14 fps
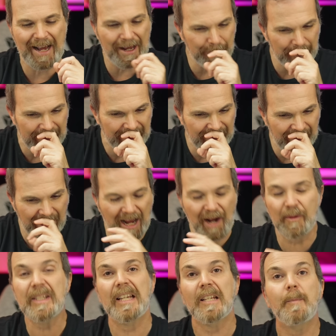I mean, I
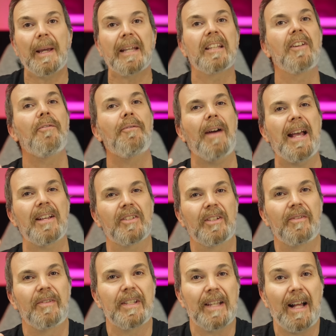was expecting
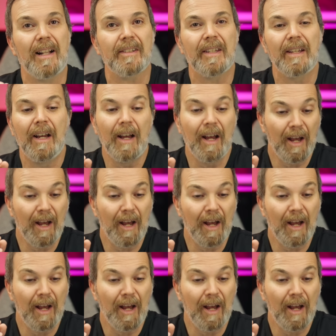faster results,